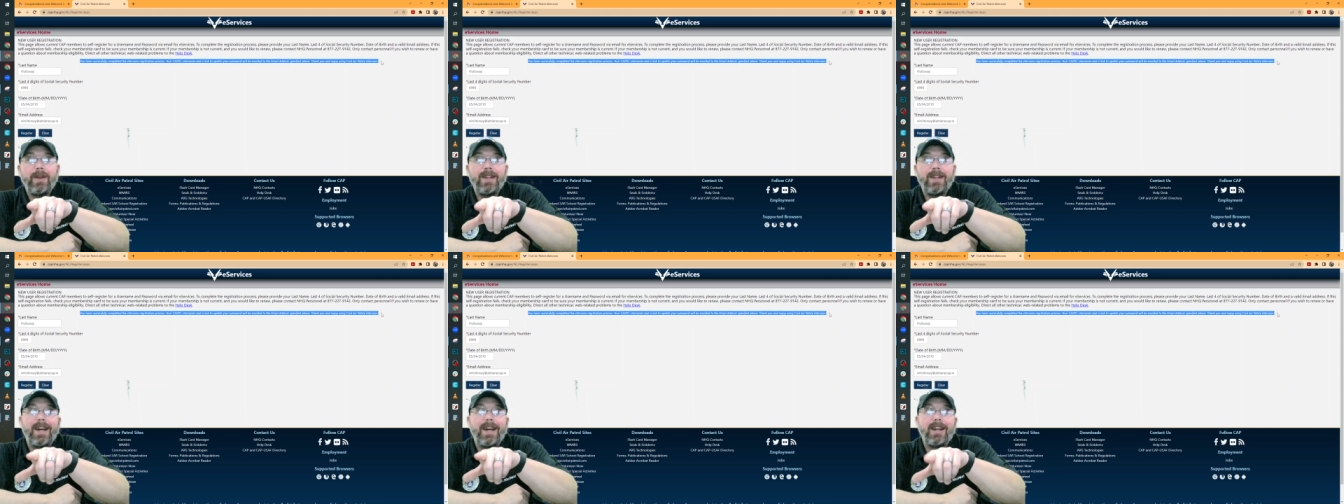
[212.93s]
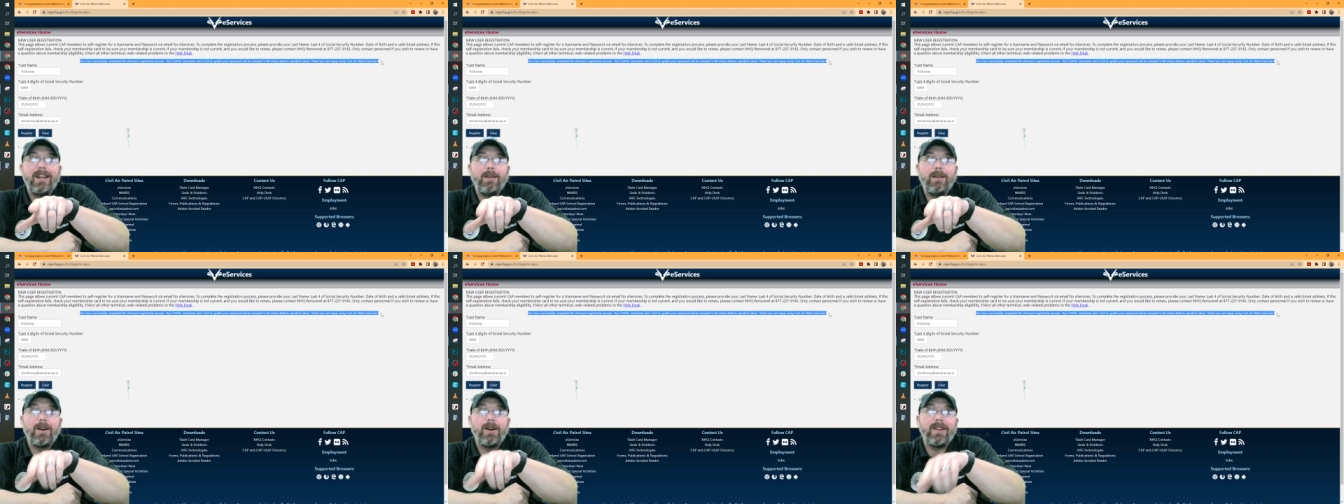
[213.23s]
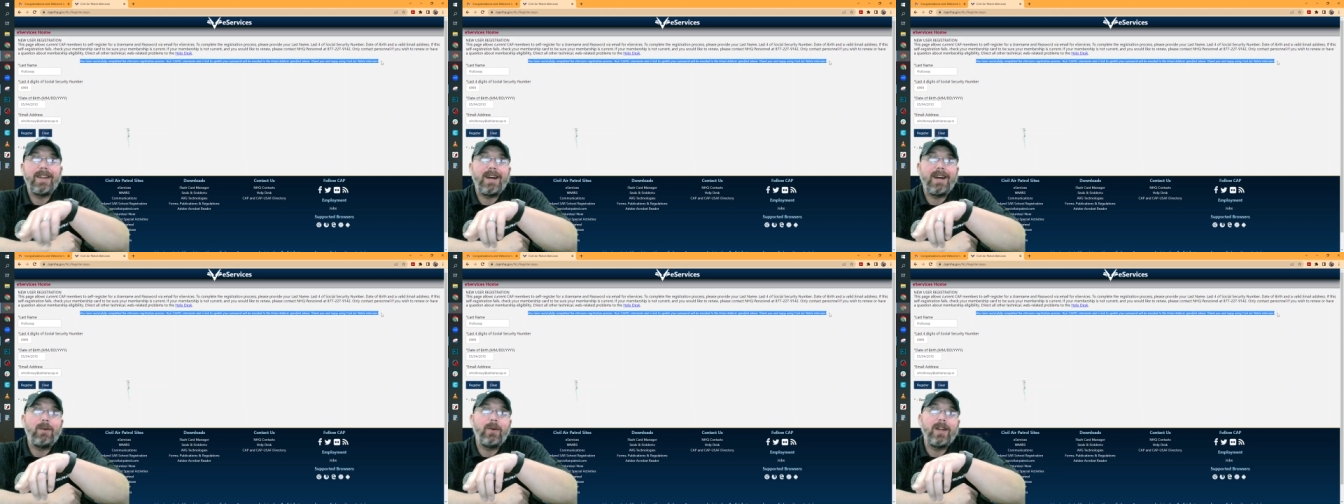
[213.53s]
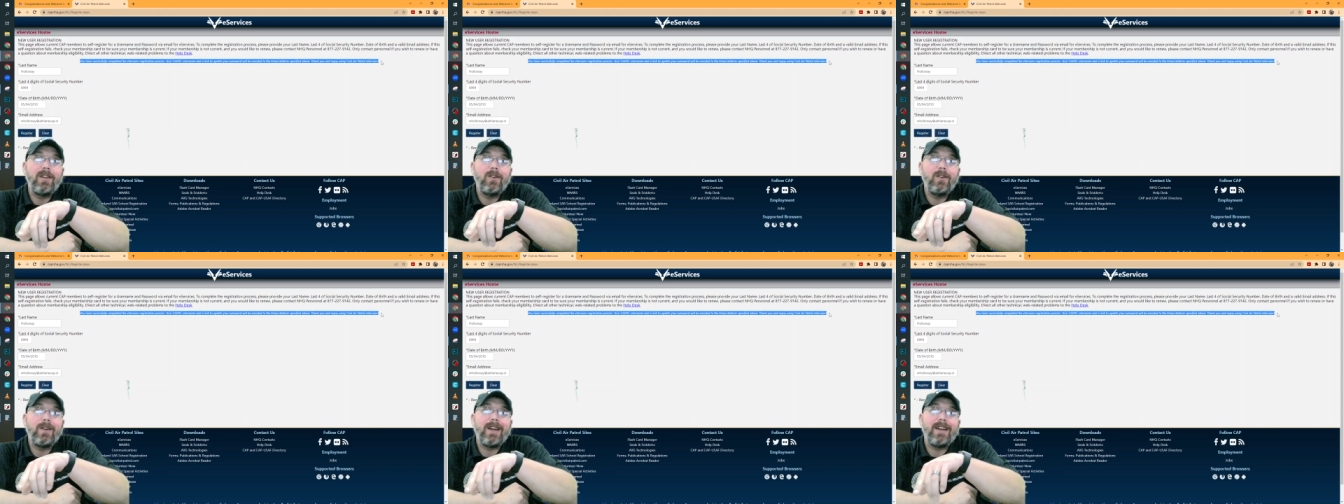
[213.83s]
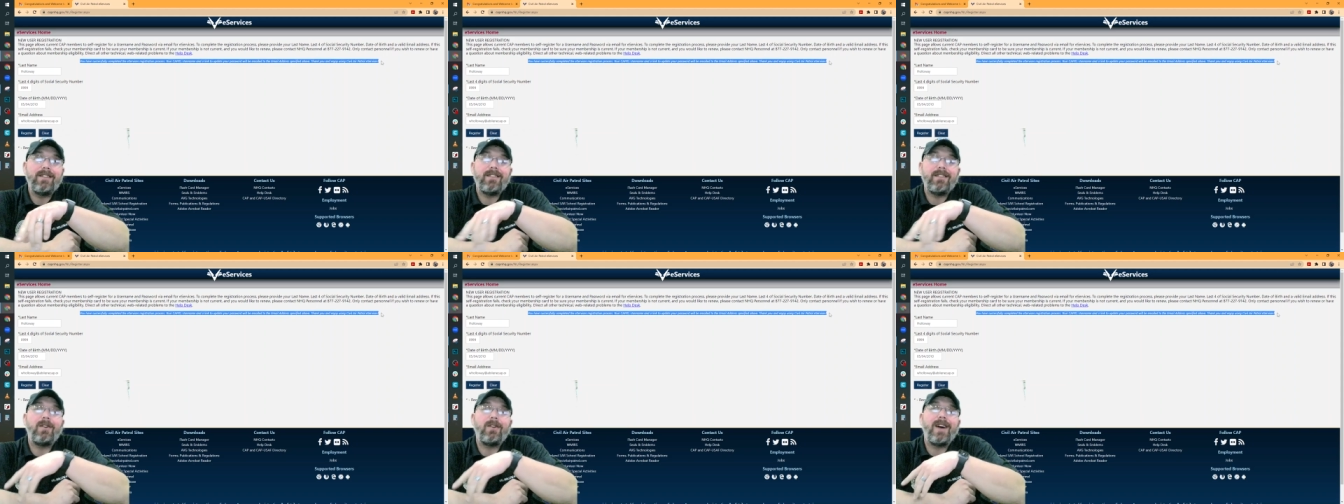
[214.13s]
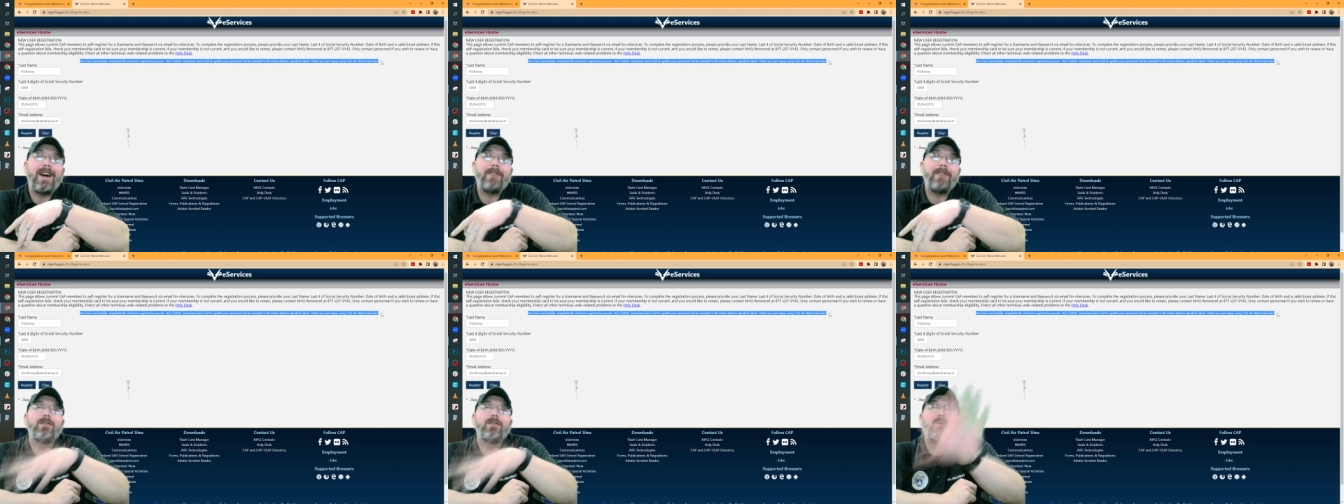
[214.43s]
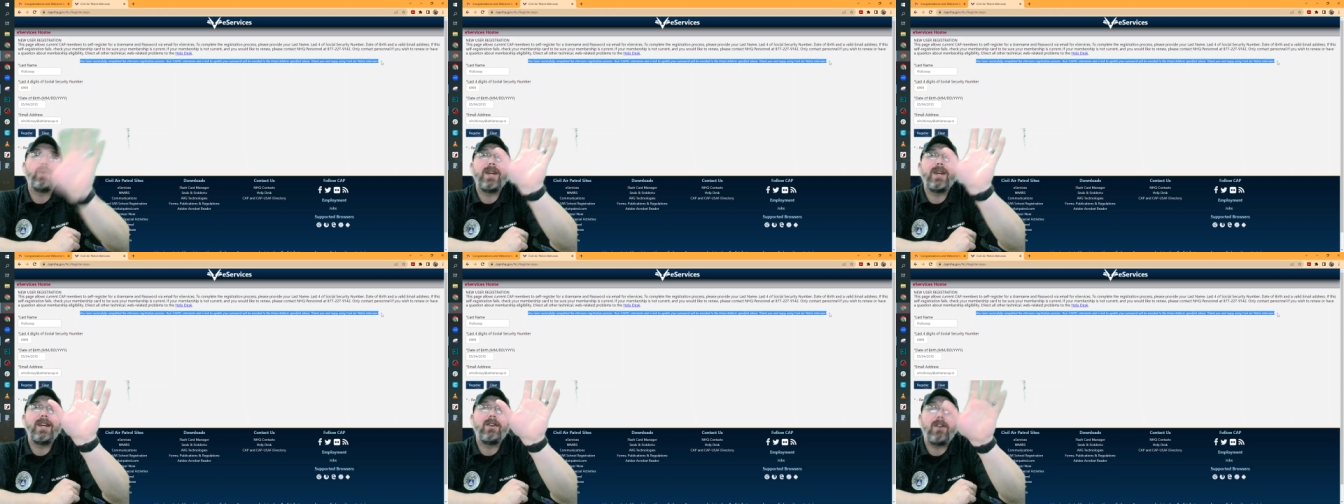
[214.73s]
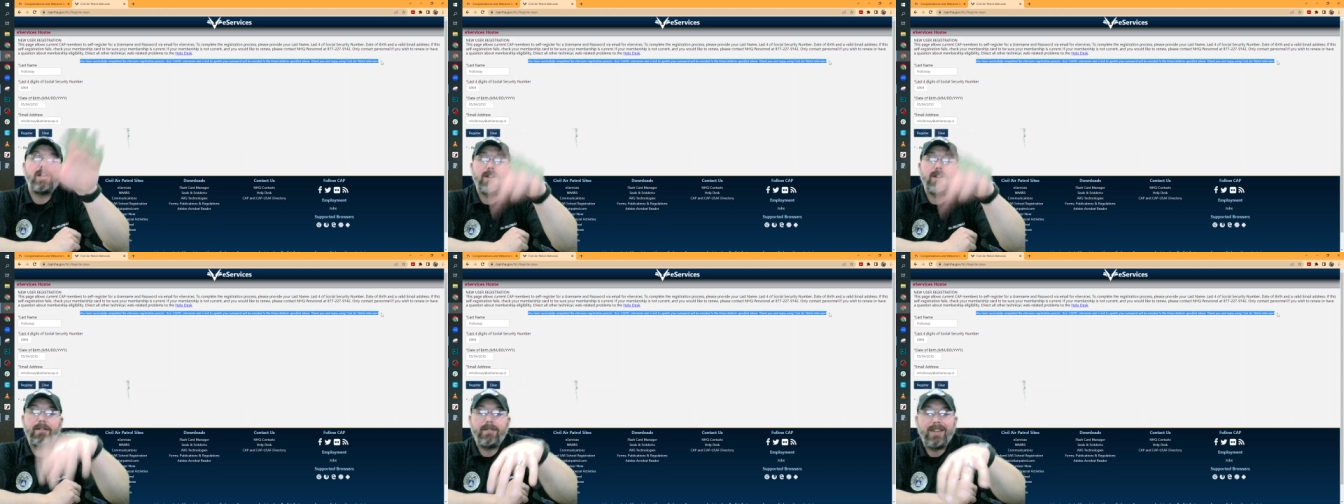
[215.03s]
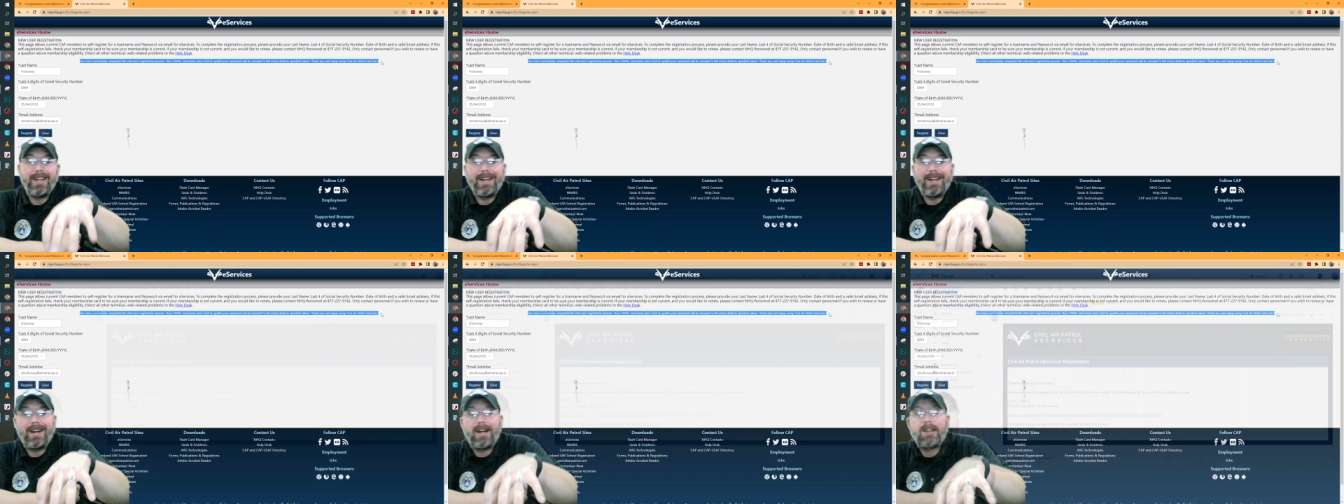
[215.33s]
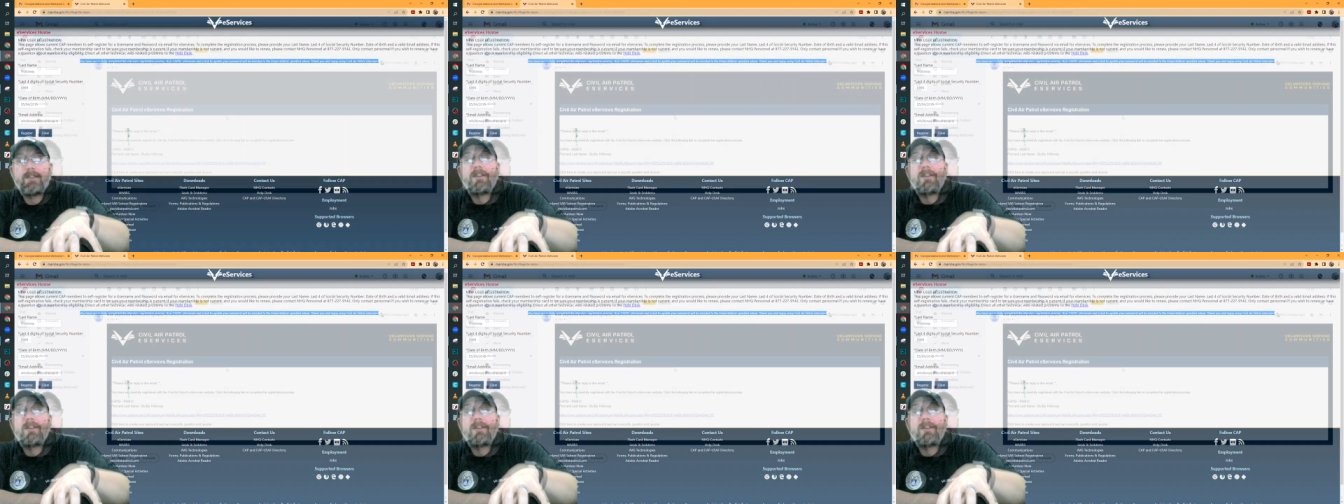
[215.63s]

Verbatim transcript: that email. That way you guys don't have to read all of the other